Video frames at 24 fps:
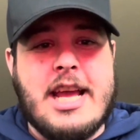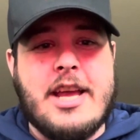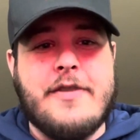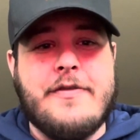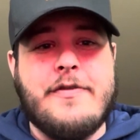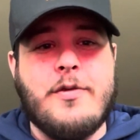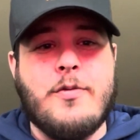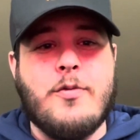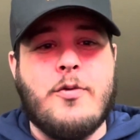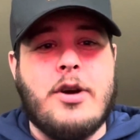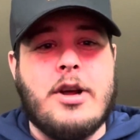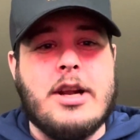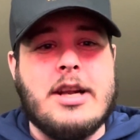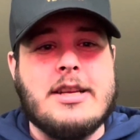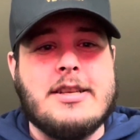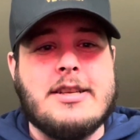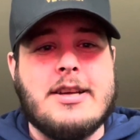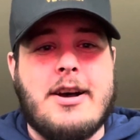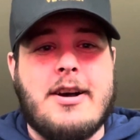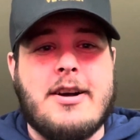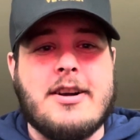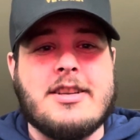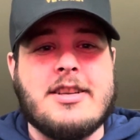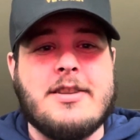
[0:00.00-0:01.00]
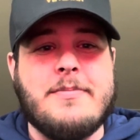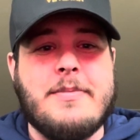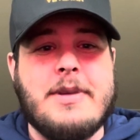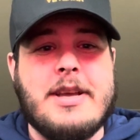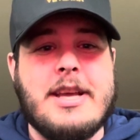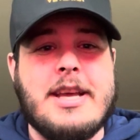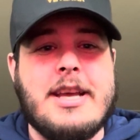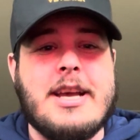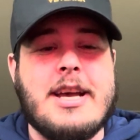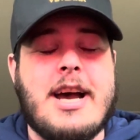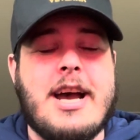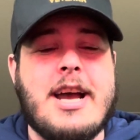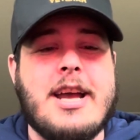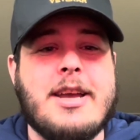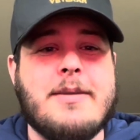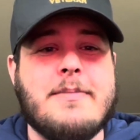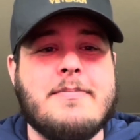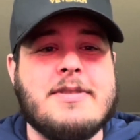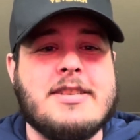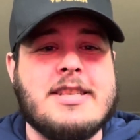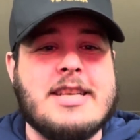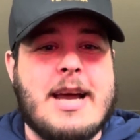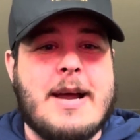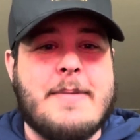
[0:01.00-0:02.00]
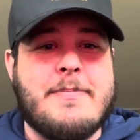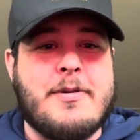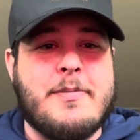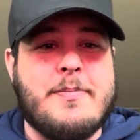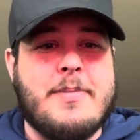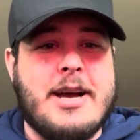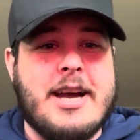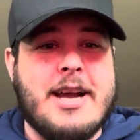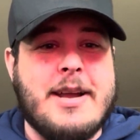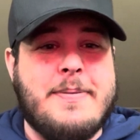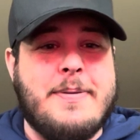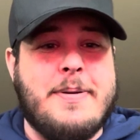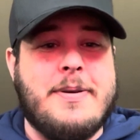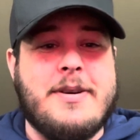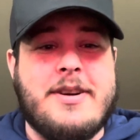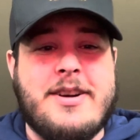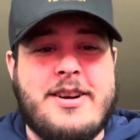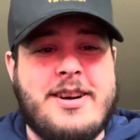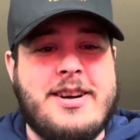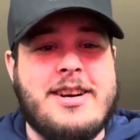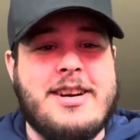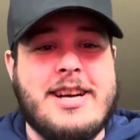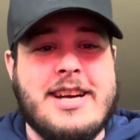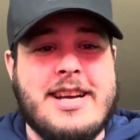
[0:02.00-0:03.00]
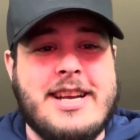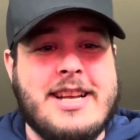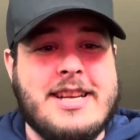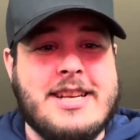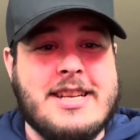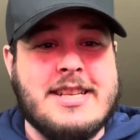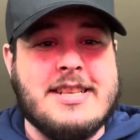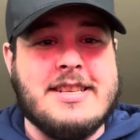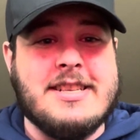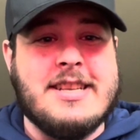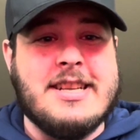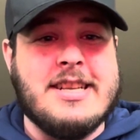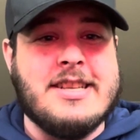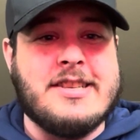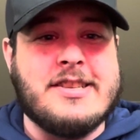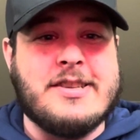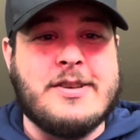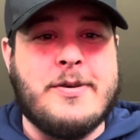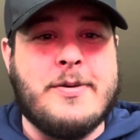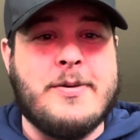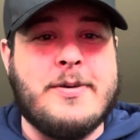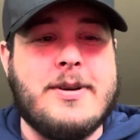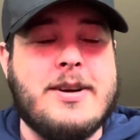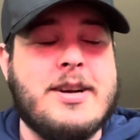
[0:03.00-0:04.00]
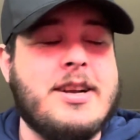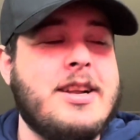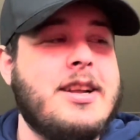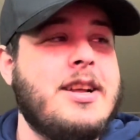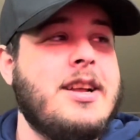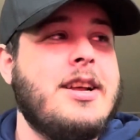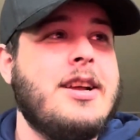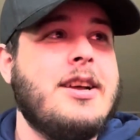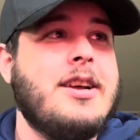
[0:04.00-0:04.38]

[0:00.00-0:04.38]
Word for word: If you want to talk to me, I am Sapper Piper in his Discord.